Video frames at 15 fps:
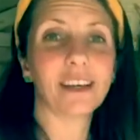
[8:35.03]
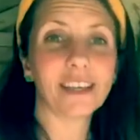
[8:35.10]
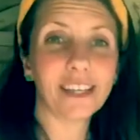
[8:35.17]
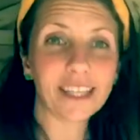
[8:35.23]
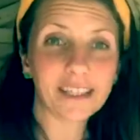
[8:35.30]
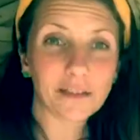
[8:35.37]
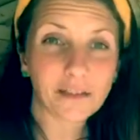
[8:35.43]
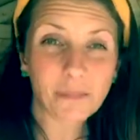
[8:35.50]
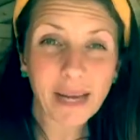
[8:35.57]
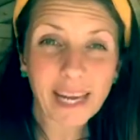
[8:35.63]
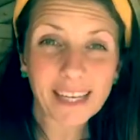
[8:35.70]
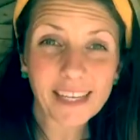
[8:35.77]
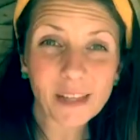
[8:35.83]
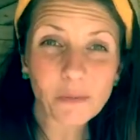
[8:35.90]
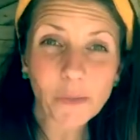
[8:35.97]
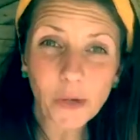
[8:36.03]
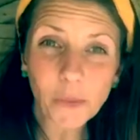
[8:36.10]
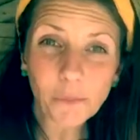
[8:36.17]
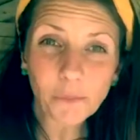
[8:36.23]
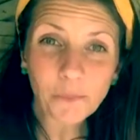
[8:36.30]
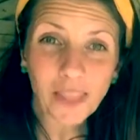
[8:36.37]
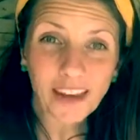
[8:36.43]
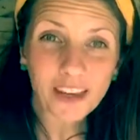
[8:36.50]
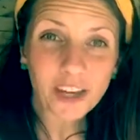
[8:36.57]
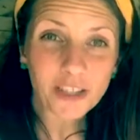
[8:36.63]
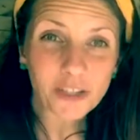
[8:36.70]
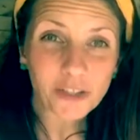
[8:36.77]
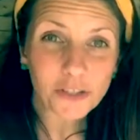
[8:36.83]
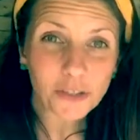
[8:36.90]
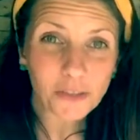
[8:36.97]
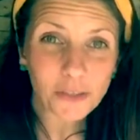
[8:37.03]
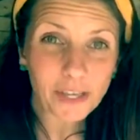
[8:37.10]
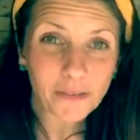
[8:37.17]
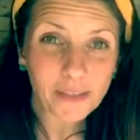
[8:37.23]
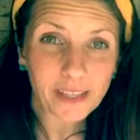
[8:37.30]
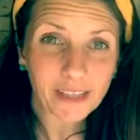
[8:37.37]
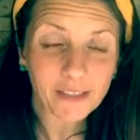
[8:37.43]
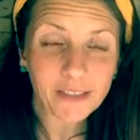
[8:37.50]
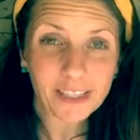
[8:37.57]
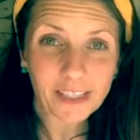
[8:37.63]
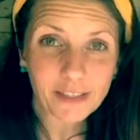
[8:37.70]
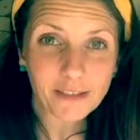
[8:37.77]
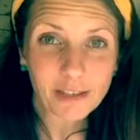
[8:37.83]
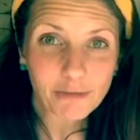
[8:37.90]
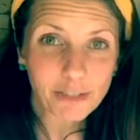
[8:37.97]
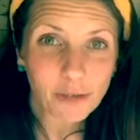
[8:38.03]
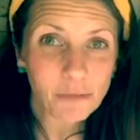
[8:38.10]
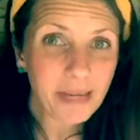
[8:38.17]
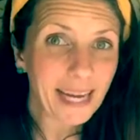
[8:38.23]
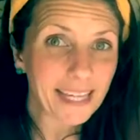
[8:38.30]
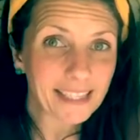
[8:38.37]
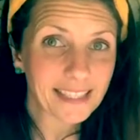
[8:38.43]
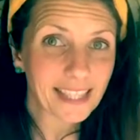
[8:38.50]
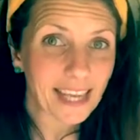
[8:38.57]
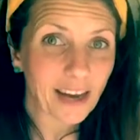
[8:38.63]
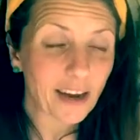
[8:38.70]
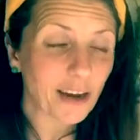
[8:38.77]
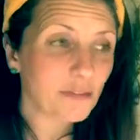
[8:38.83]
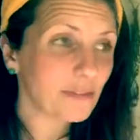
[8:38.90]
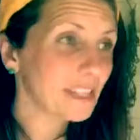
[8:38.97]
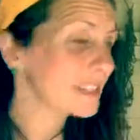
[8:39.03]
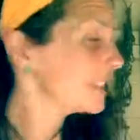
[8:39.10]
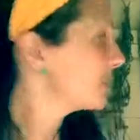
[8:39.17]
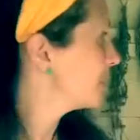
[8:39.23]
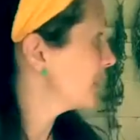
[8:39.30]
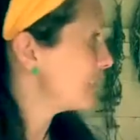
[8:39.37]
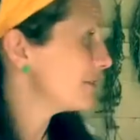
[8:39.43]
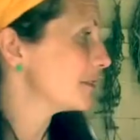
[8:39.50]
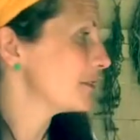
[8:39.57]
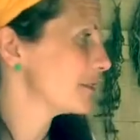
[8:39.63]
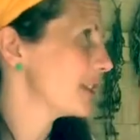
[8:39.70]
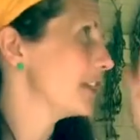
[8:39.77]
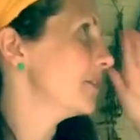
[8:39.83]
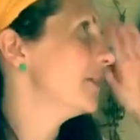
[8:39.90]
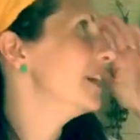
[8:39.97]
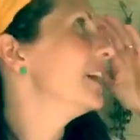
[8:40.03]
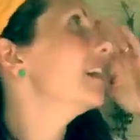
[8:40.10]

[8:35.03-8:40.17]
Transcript: These are a pain in the bum. I can't just do that with those. These are a real pain to get off. This is feverfew.